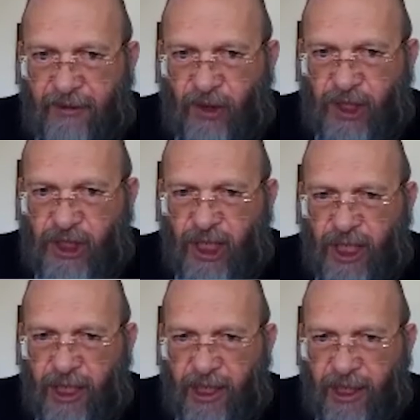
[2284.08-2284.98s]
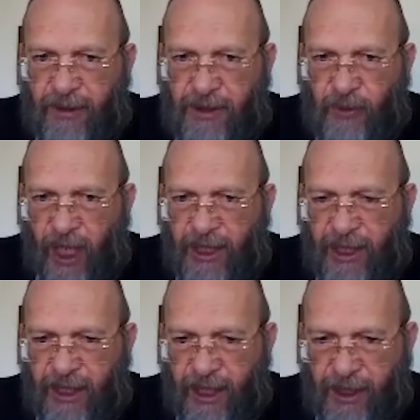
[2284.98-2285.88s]
for j equals 1
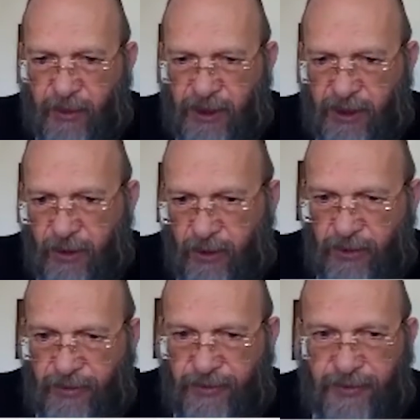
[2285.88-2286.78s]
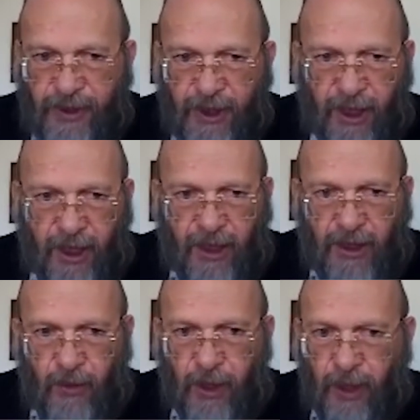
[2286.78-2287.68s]
and k equals 2.
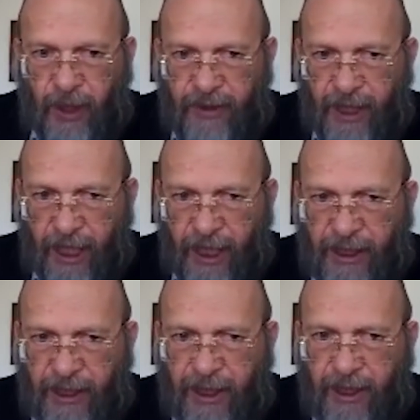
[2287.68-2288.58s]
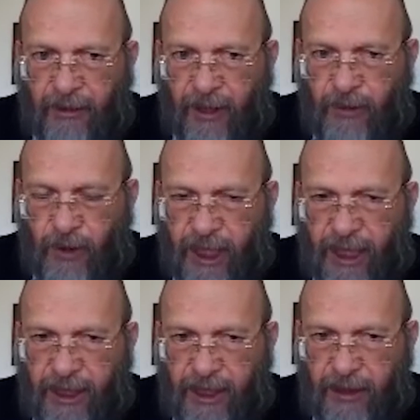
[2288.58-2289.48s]
So what we have done, we have to
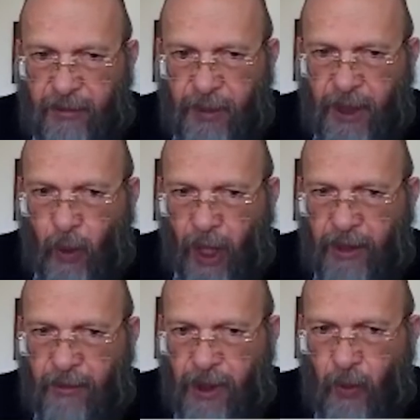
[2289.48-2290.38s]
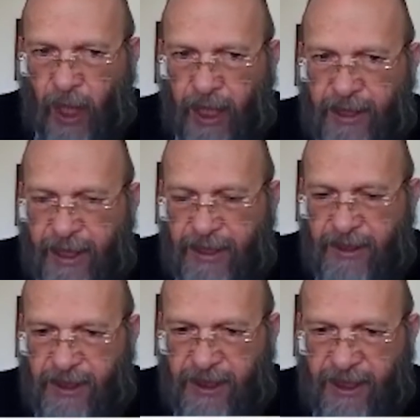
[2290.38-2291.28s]
take the B1. B1,
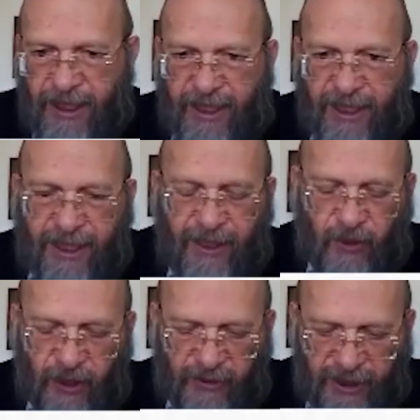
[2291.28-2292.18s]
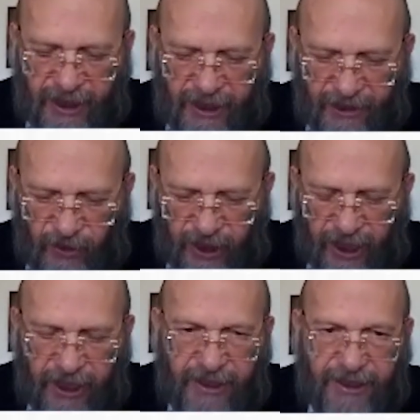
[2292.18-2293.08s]
as you have seen
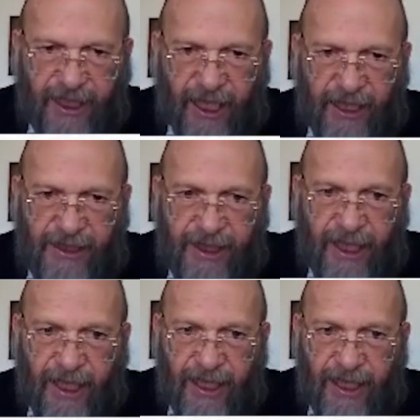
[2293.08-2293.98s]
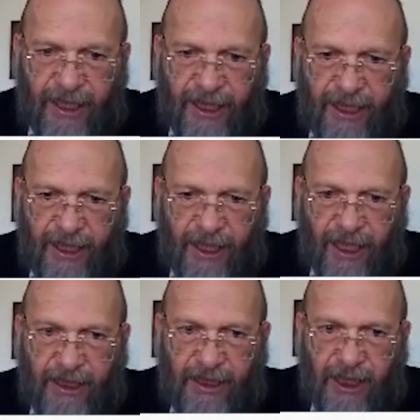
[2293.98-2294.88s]
today in Scar's
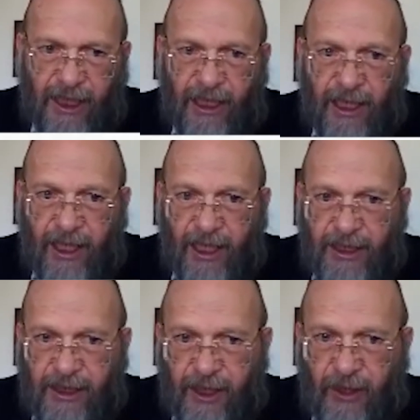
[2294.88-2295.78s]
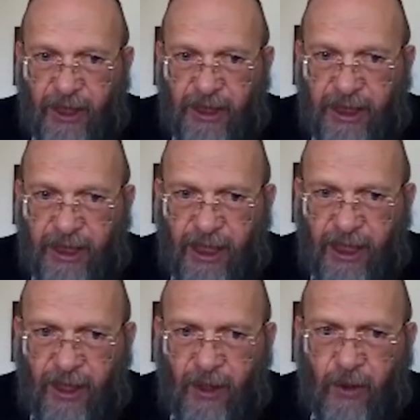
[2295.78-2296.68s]
lecture, is
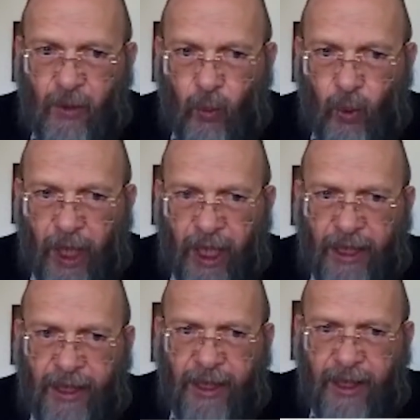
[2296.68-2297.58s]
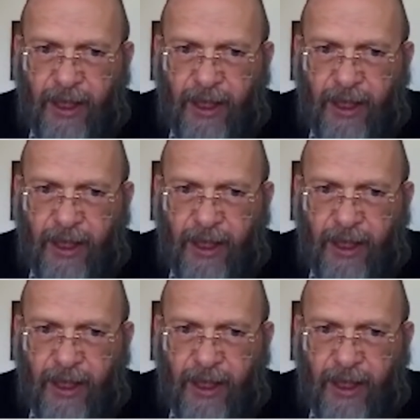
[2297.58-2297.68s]
E0, 1,